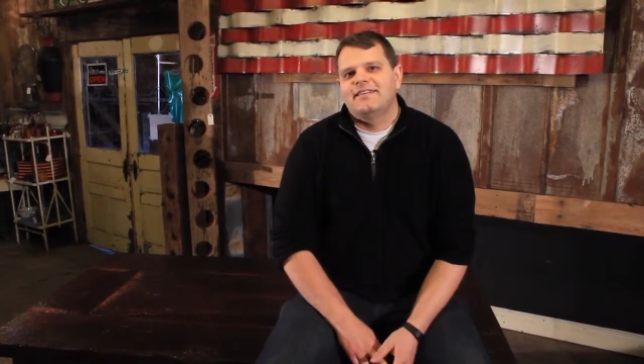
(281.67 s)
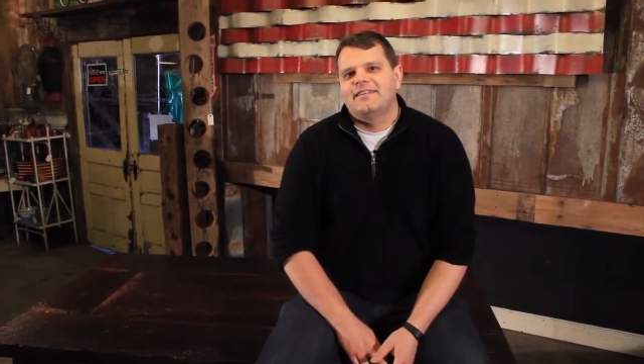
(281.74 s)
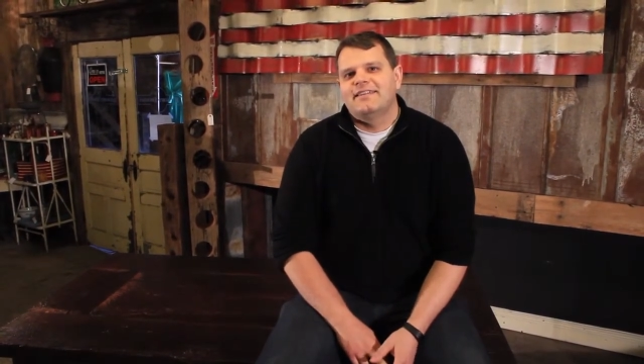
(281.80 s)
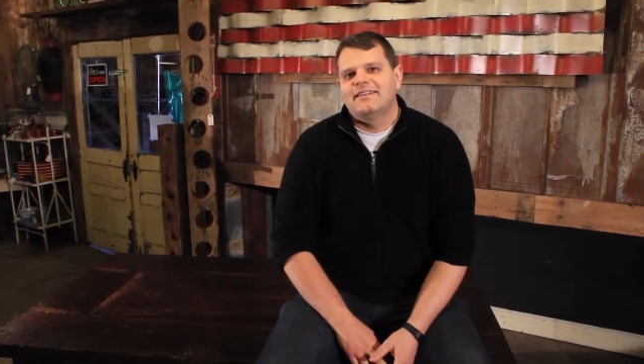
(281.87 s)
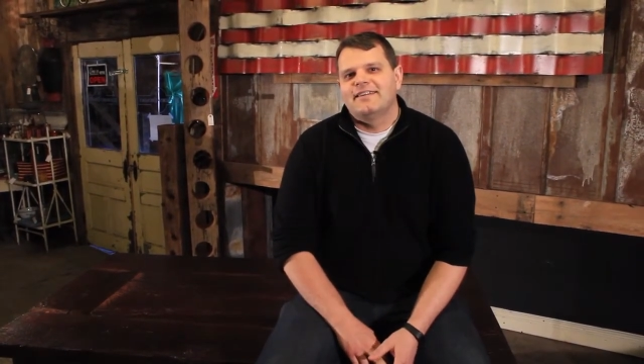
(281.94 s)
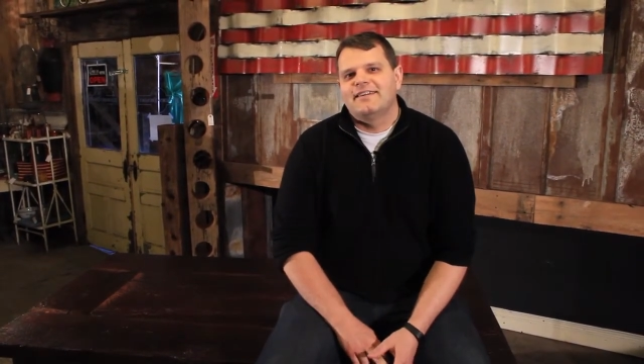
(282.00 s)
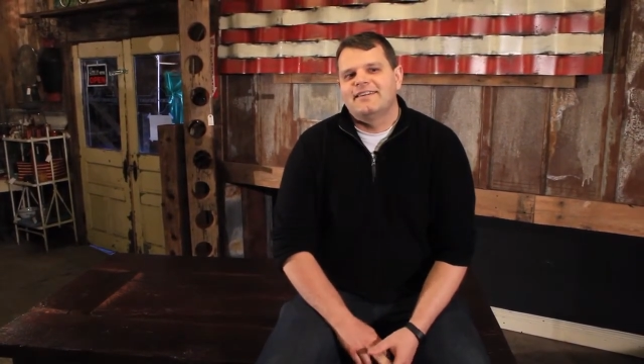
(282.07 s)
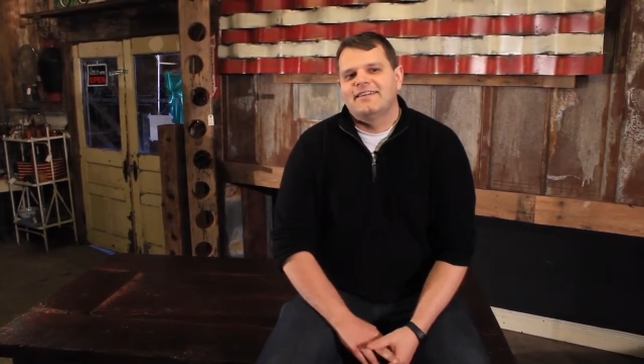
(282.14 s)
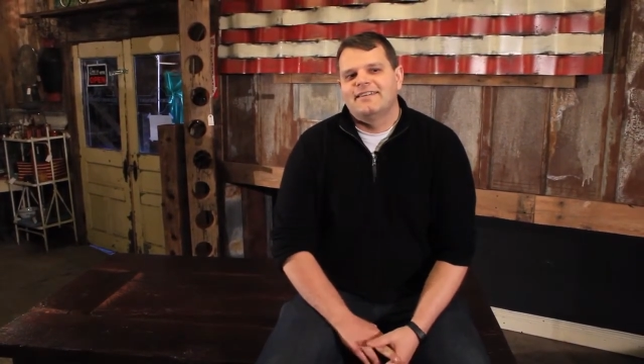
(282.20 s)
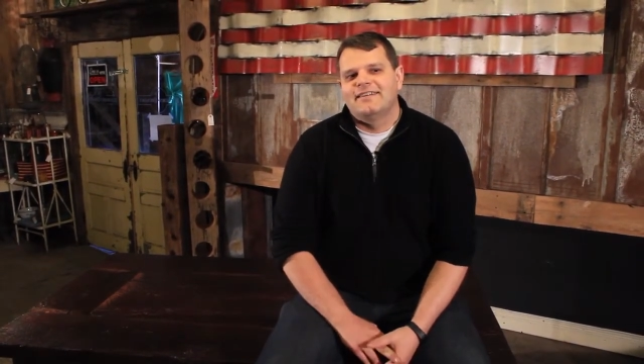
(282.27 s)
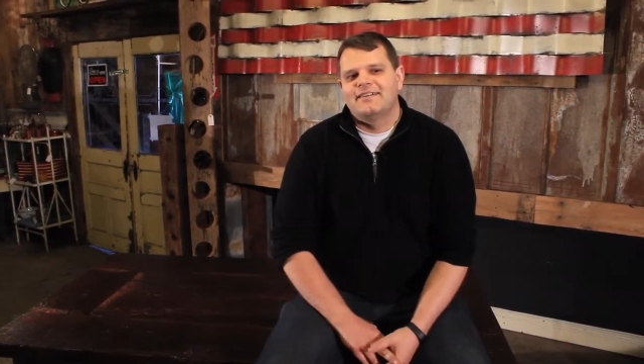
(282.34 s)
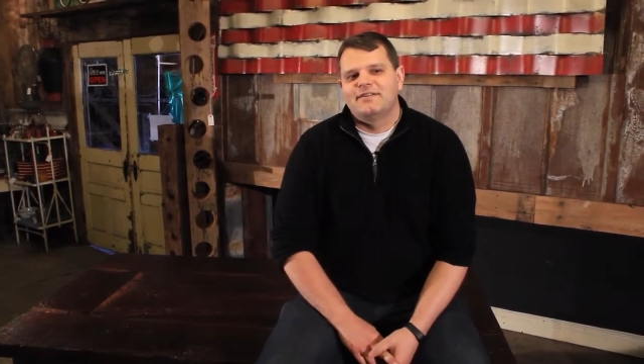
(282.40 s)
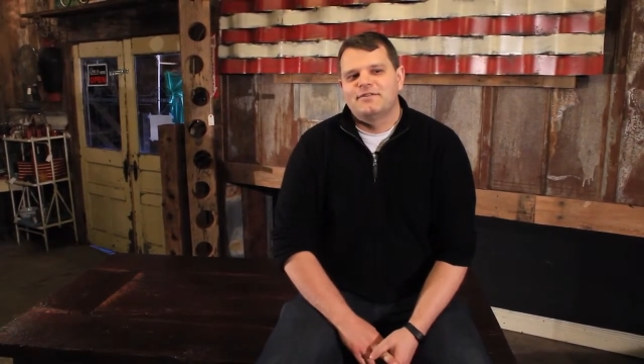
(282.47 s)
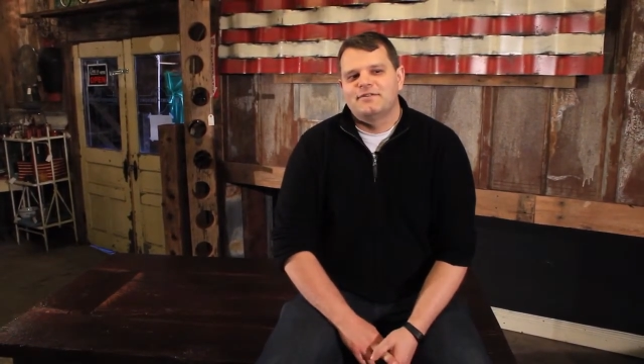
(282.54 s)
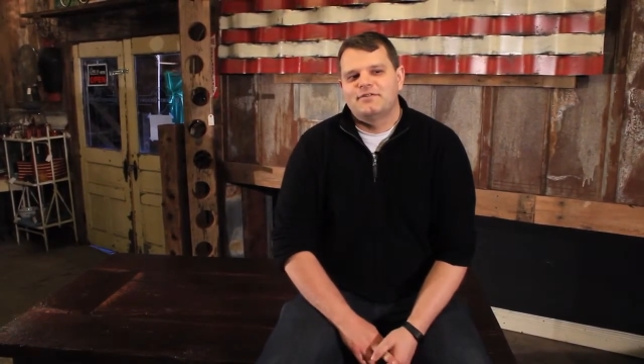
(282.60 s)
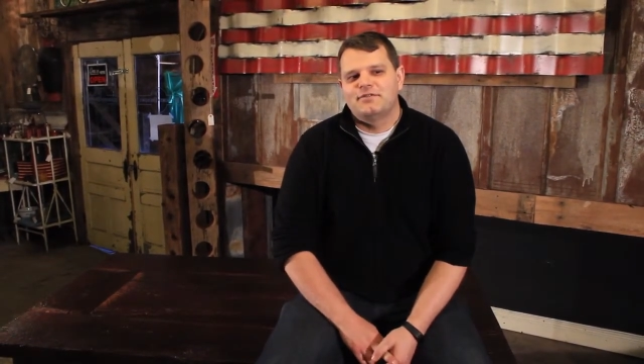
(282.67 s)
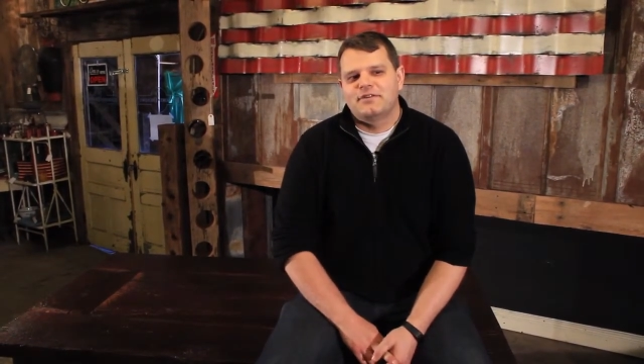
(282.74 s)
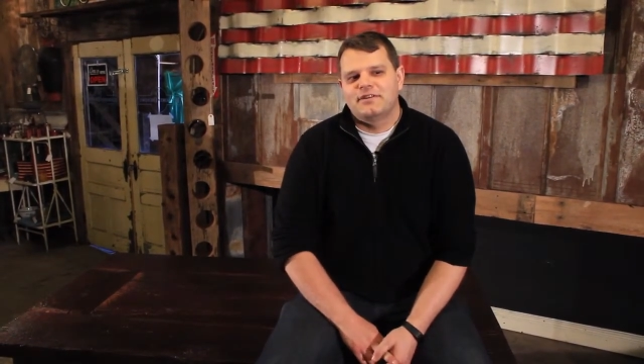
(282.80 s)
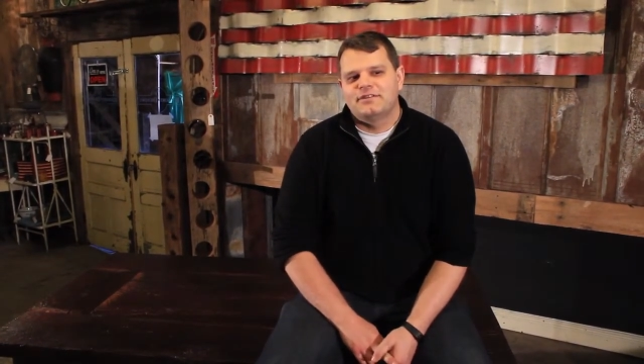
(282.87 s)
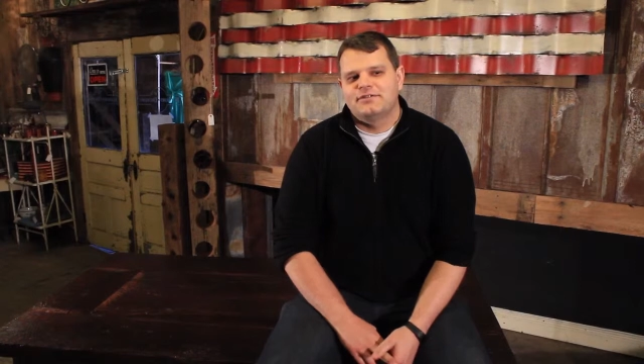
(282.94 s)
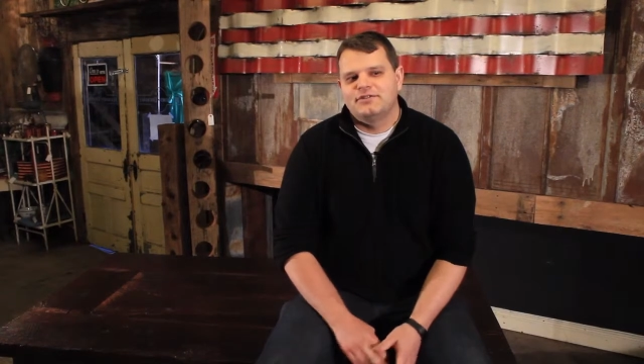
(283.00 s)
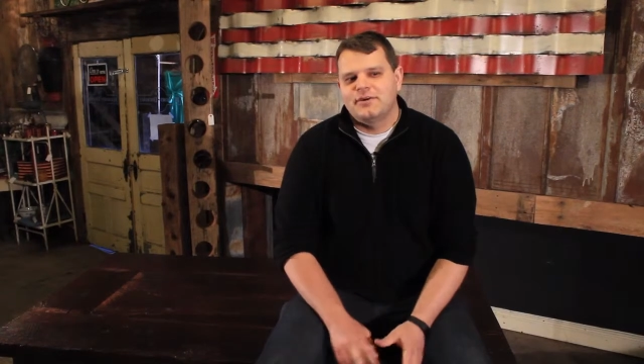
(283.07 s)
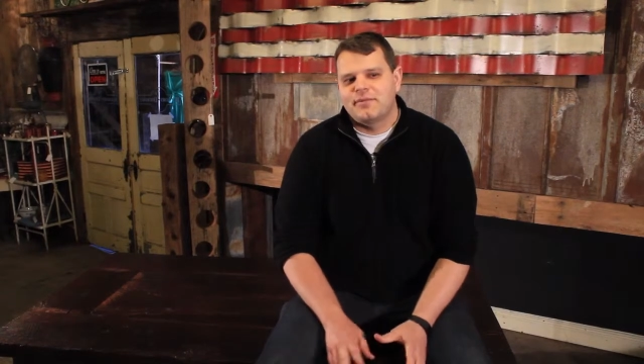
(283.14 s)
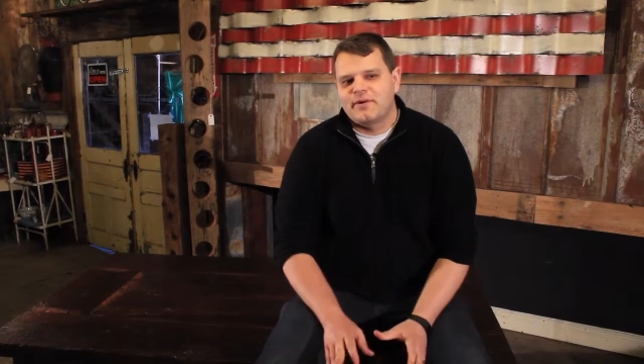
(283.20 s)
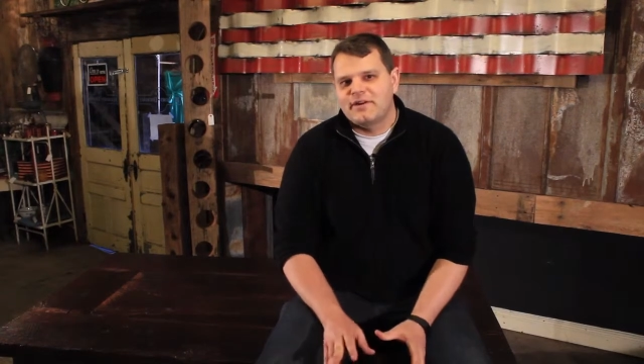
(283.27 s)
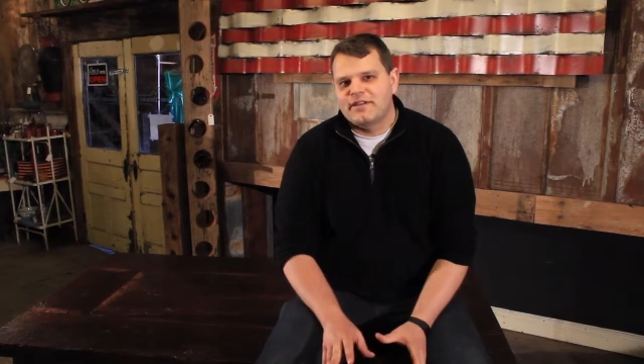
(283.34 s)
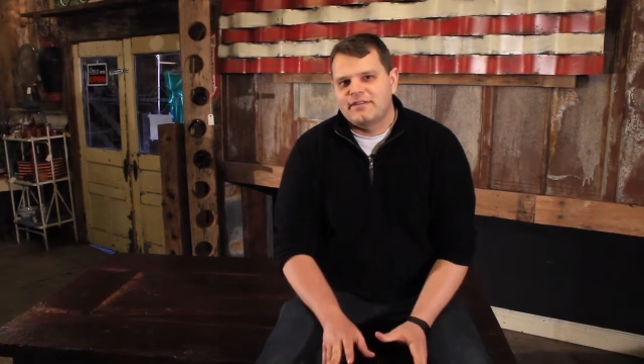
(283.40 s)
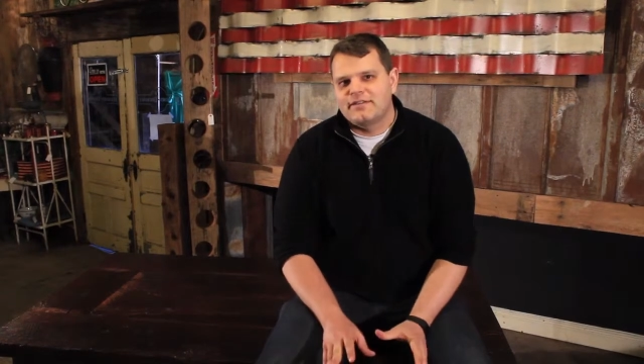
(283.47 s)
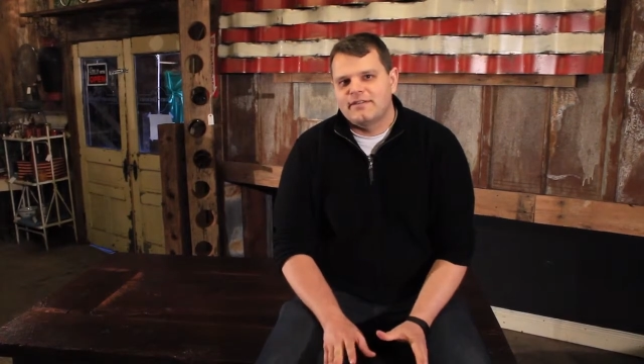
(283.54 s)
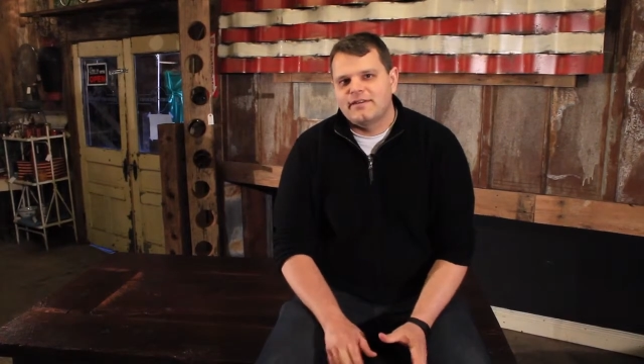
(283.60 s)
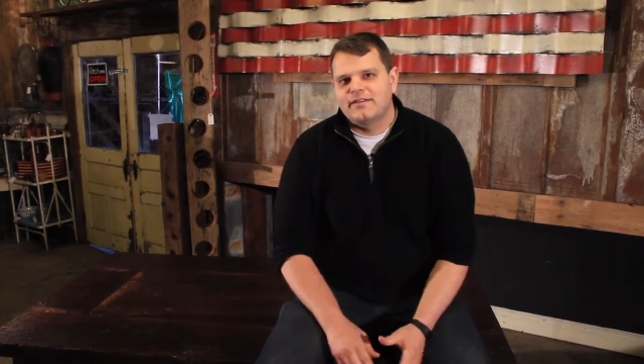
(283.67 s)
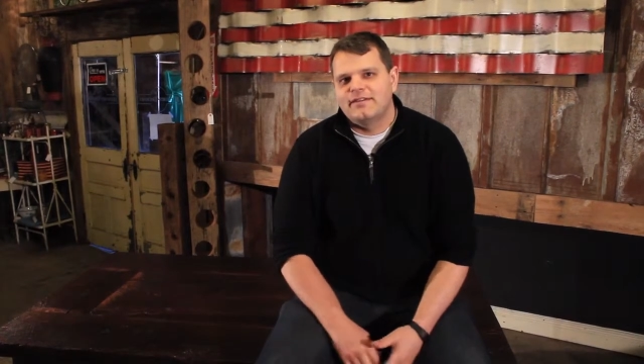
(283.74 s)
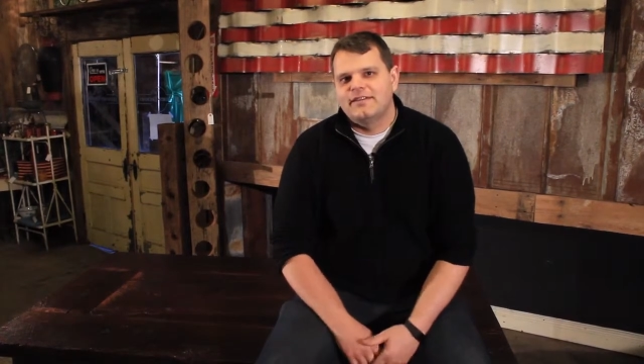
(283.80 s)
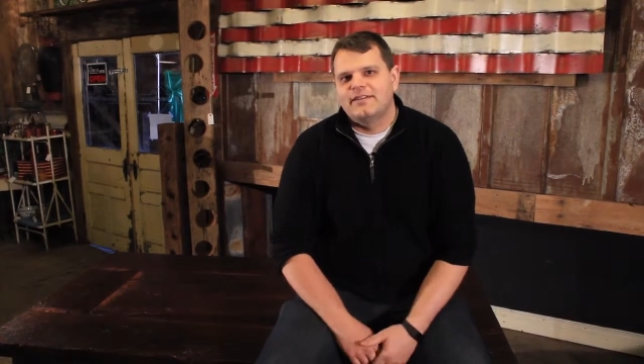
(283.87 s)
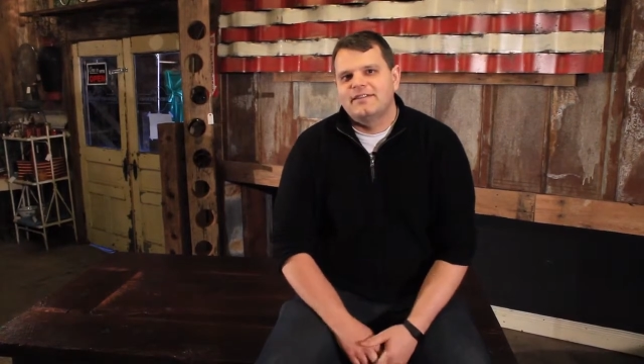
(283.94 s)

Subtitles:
then you can jump underneath the